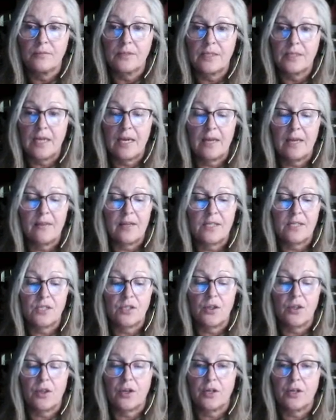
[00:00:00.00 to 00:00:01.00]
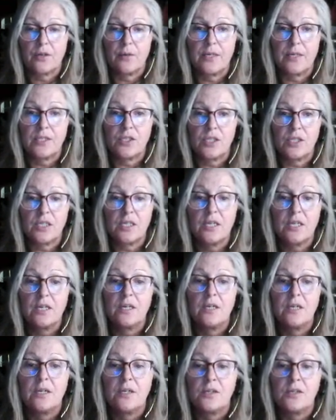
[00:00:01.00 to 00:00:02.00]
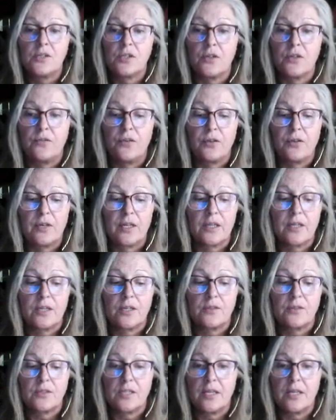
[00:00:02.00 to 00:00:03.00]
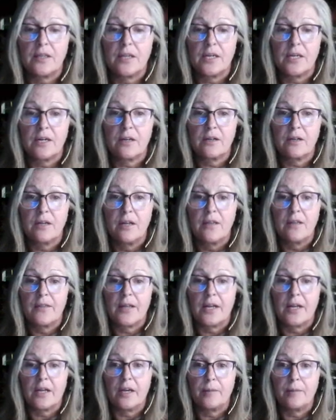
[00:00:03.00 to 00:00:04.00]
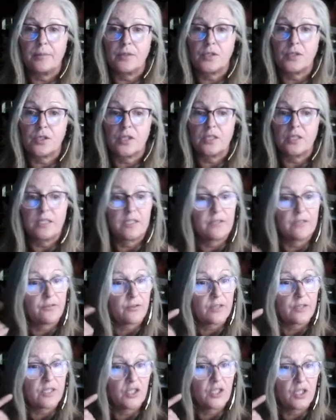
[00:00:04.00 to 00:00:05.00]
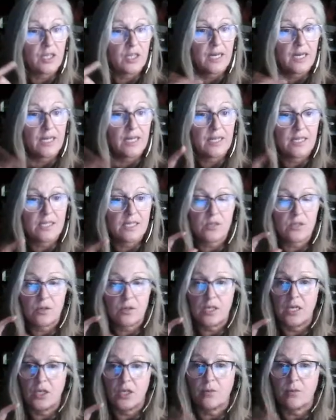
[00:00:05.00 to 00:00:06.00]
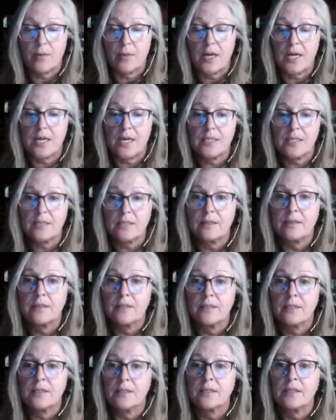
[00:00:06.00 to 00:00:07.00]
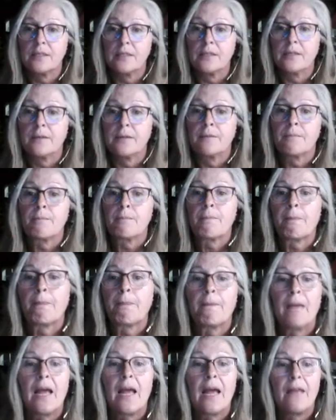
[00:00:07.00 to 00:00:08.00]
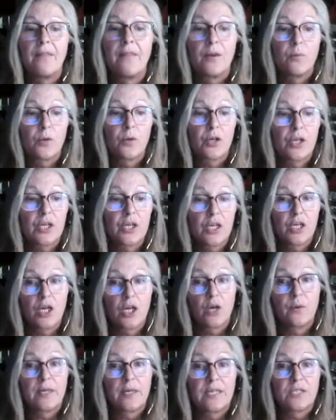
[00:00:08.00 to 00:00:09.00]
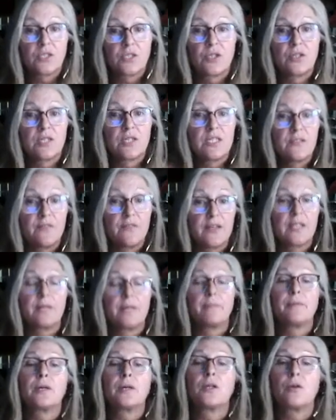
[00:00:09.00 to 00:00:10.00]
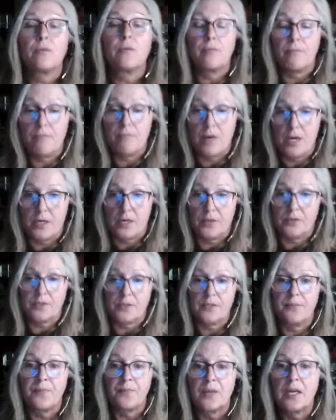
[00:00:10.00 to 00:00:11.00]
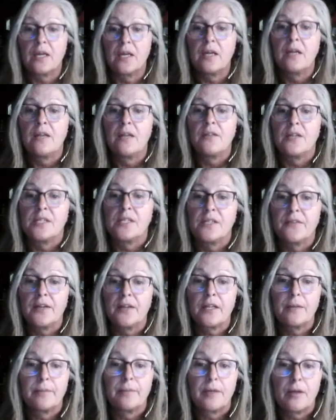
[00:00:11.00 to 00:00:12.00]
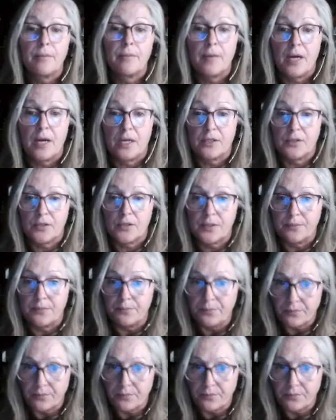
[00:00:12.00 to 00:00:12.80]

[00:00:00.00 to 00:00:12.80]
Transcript: Okay, and that's the 3rd question. So if you get those in there, that'll help you start differentiating these in your mind. And then we're going to go into the developmental models. The developmental models